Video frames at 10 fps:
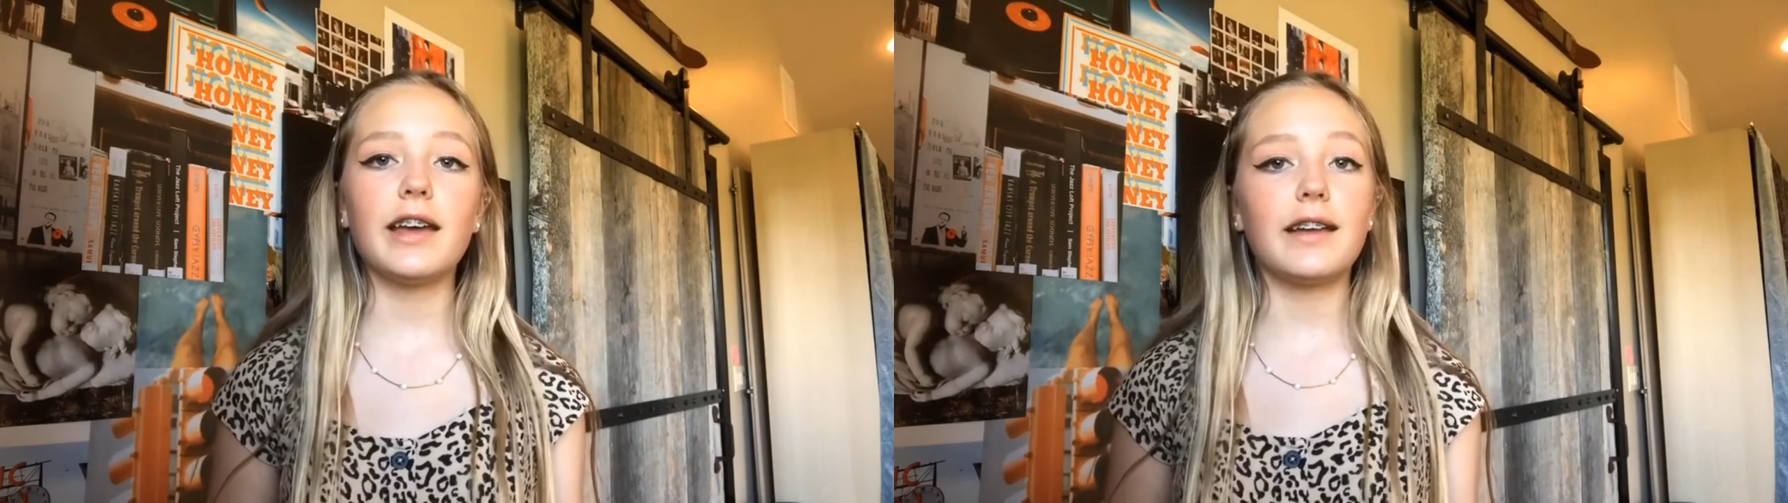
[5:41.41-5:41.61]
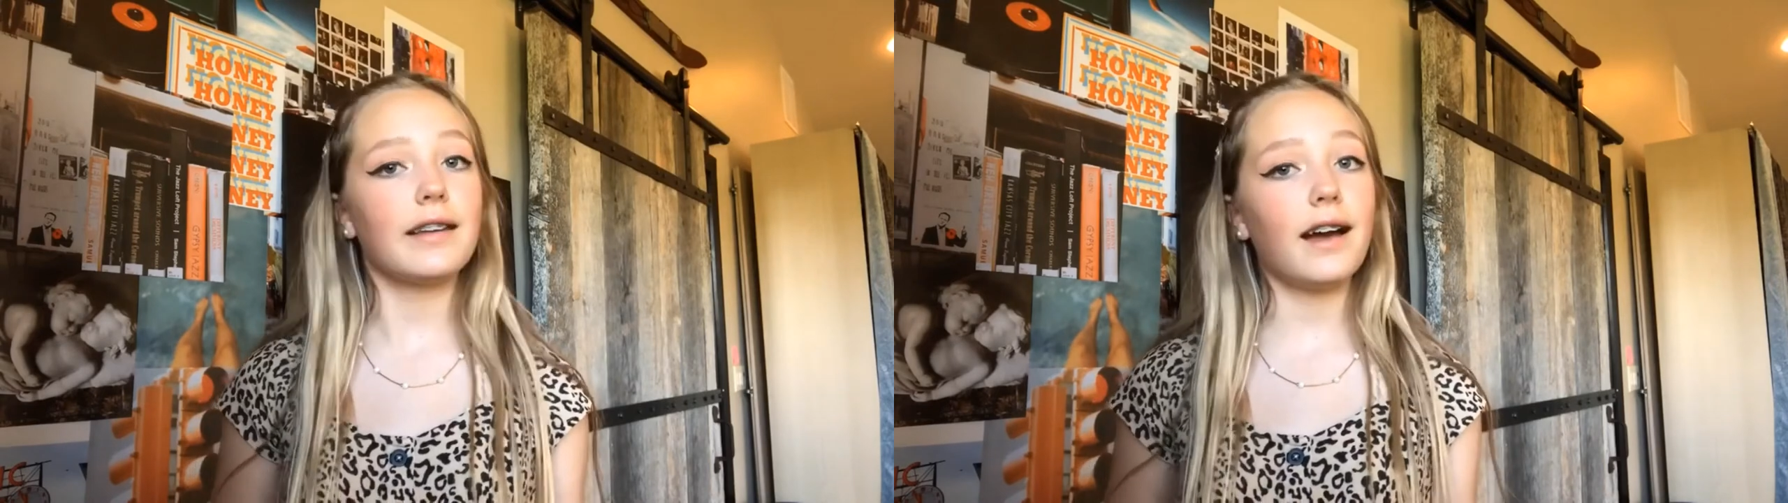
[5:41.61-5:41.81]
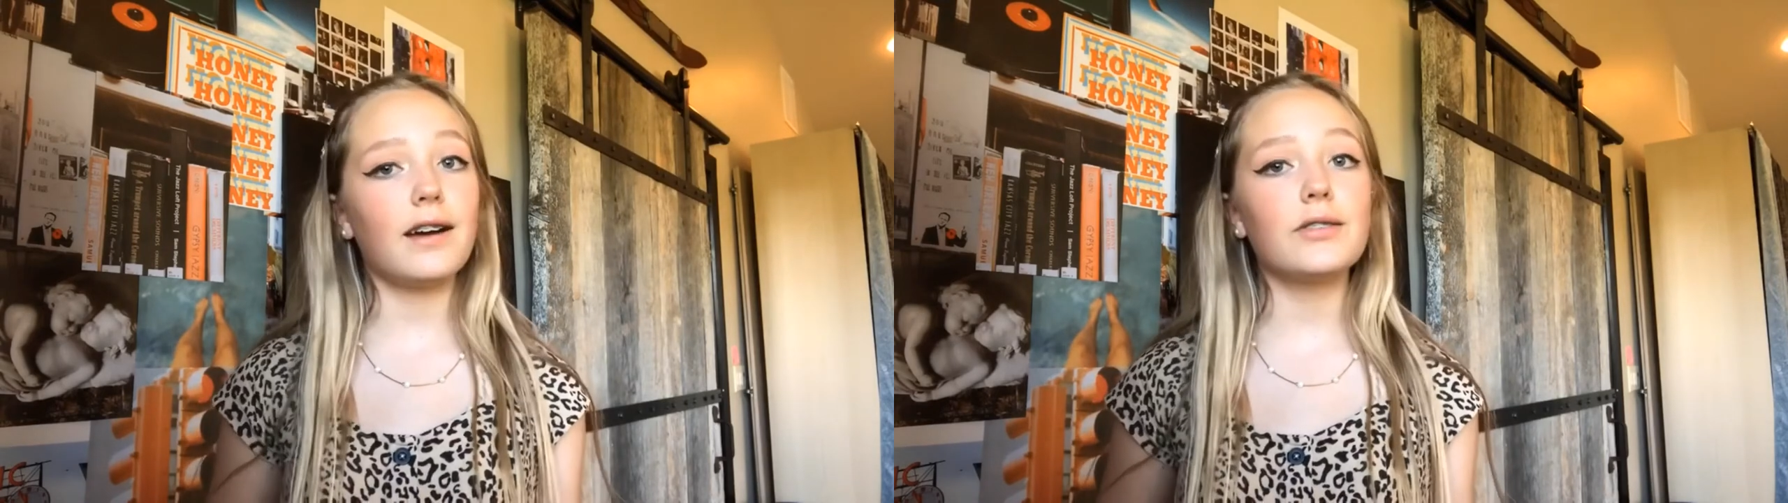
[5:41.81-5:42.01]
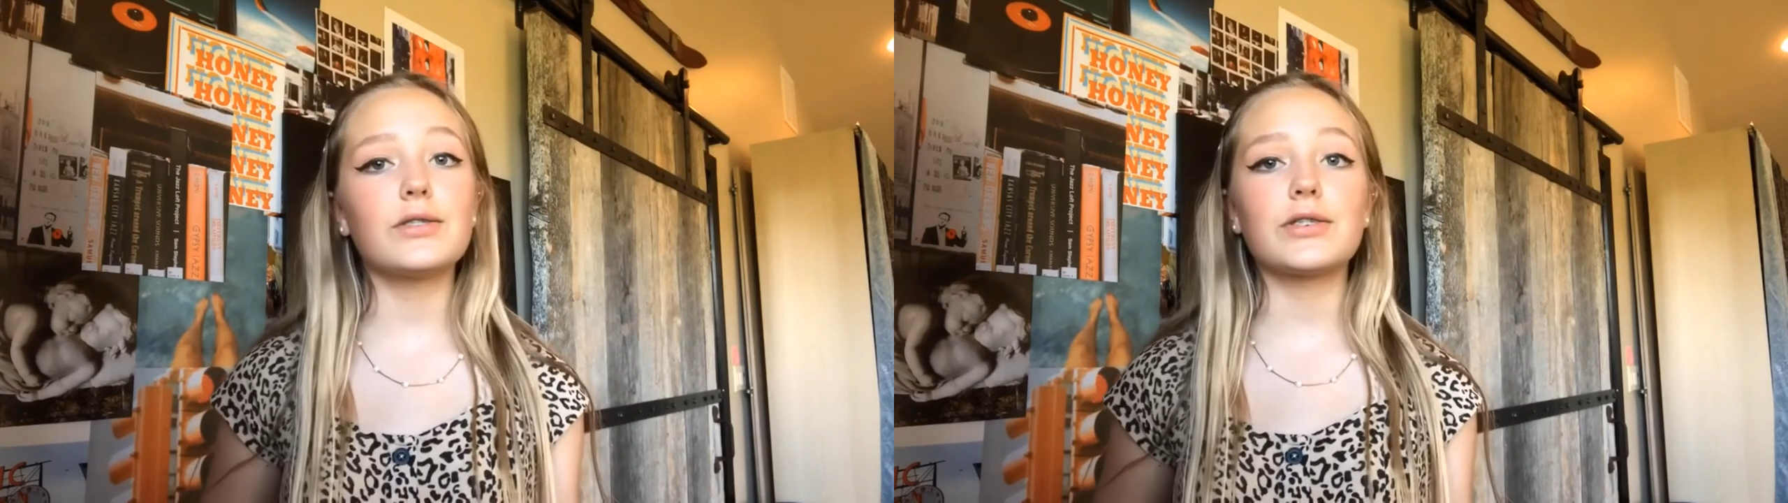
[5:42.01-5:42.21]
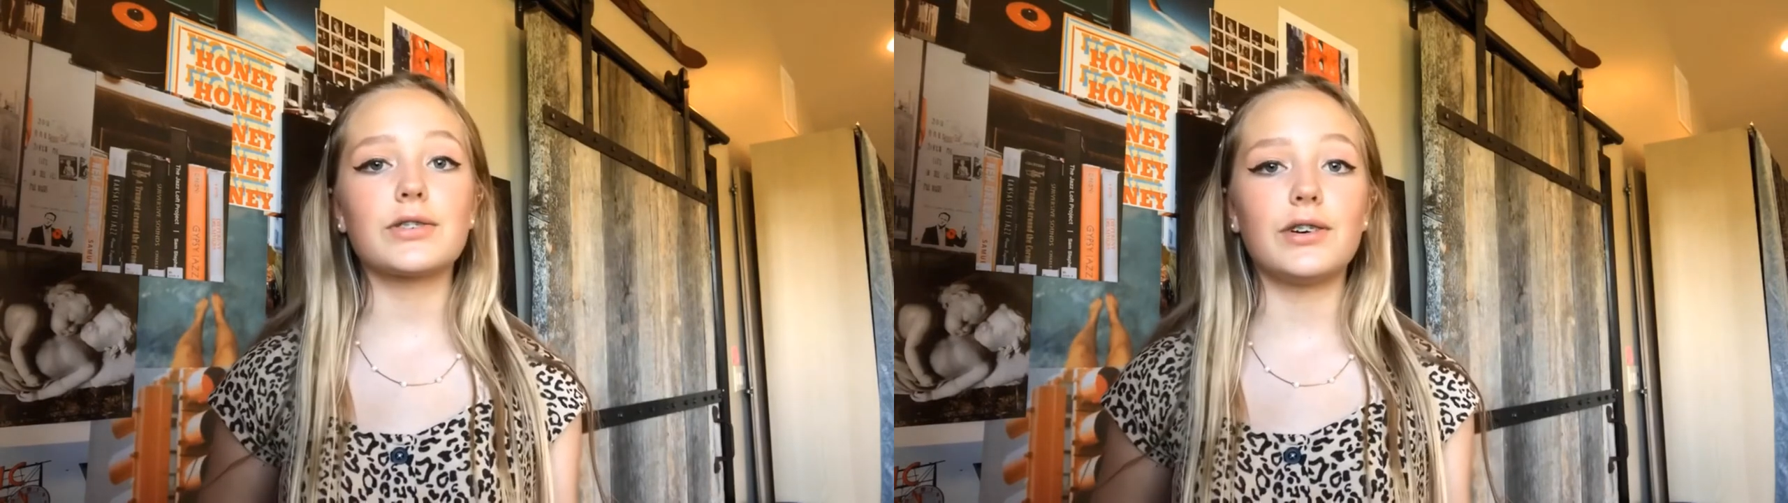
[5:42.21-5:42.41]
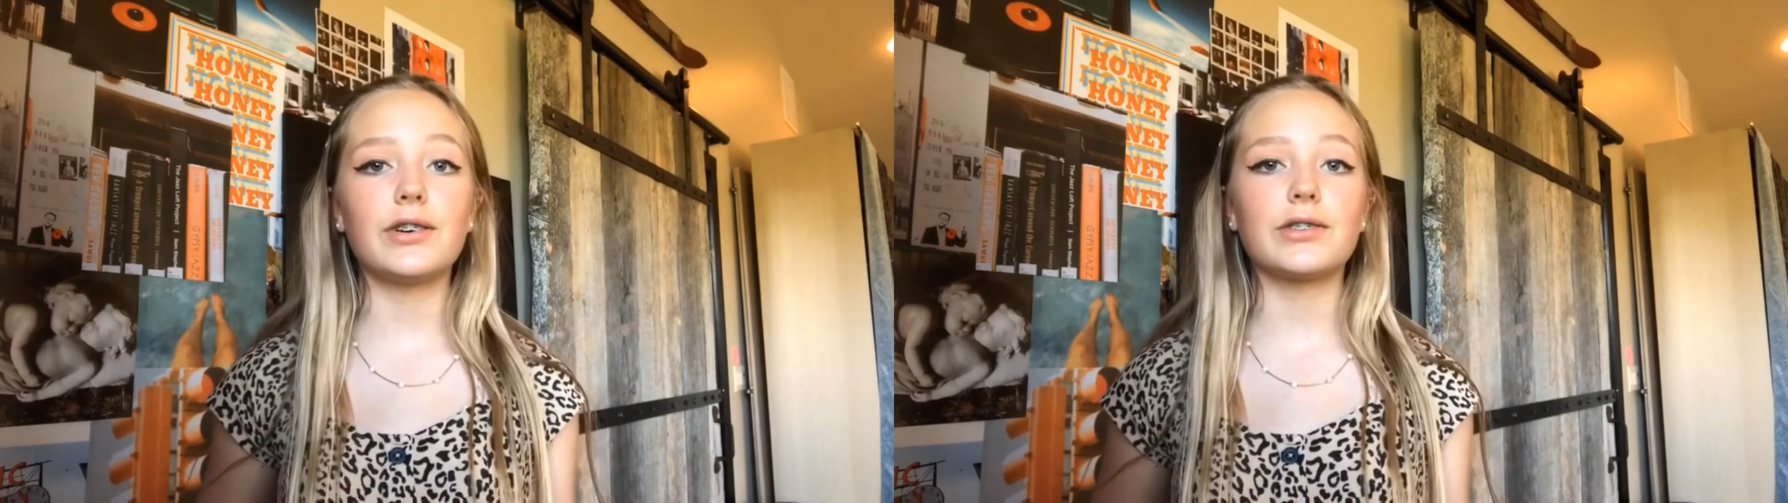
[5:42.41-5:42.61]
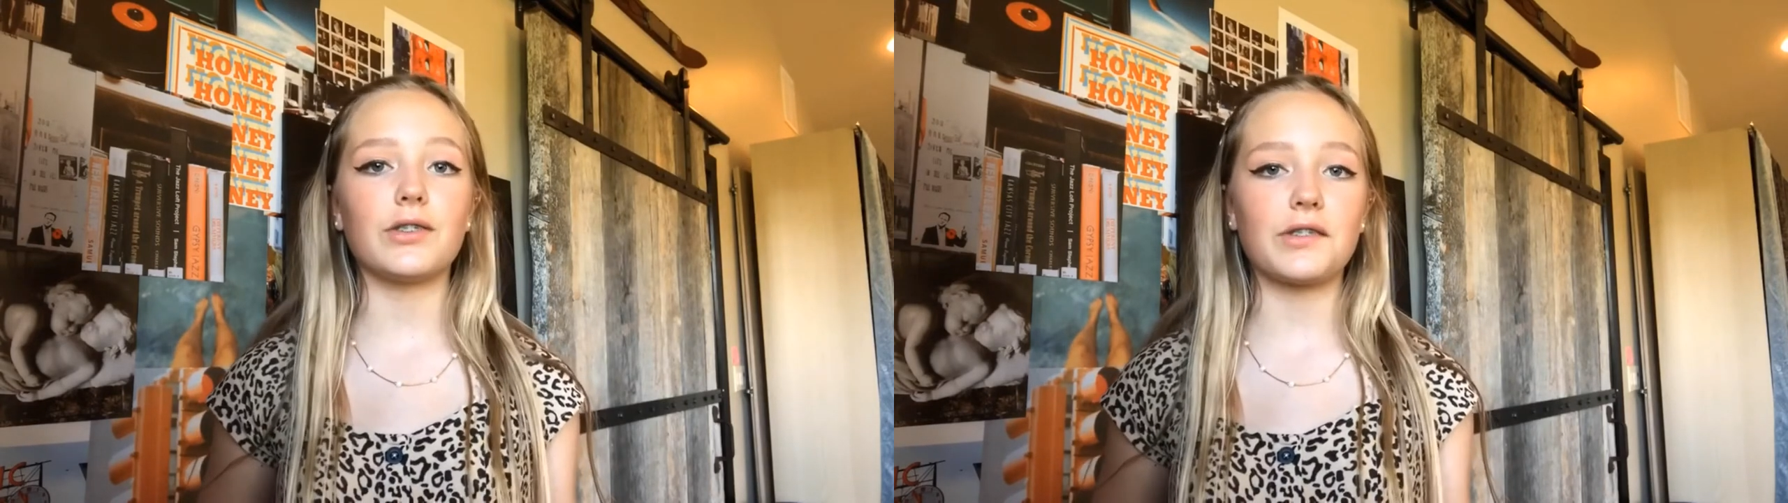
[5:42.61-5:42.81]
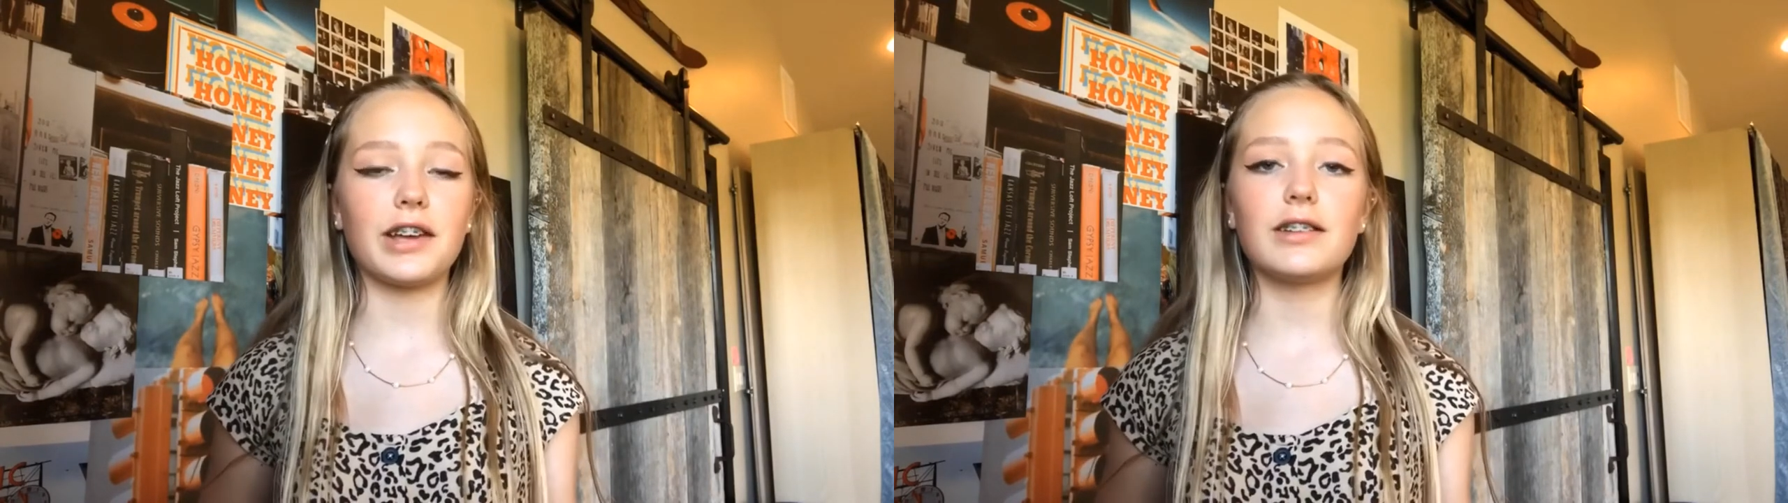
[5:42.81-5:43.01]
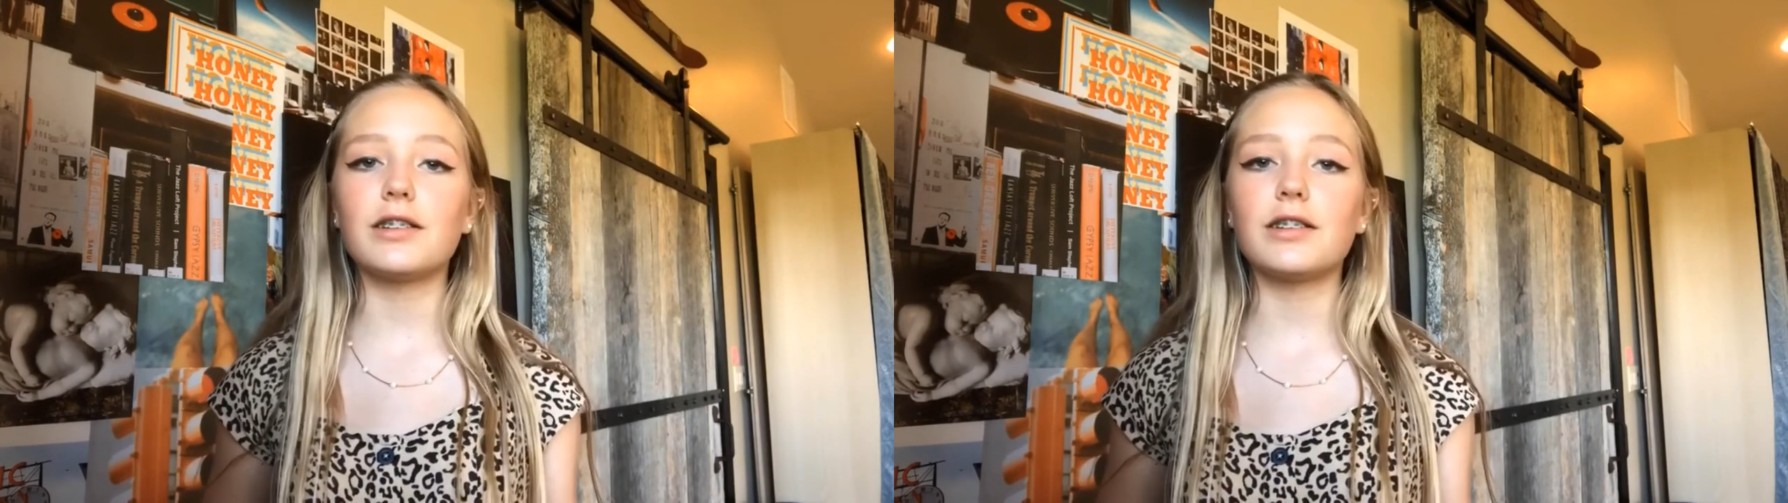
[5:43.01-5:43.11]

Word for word: and now the skull is located